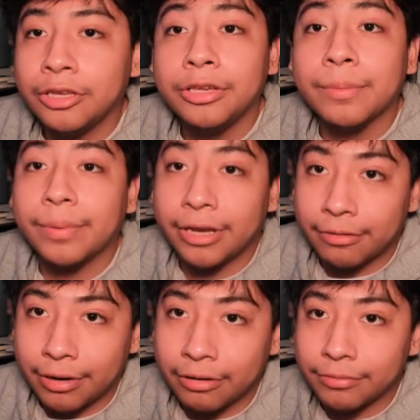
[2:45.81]
you can play
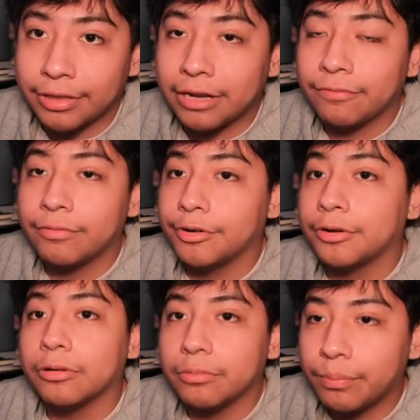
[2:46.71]
around with that for your own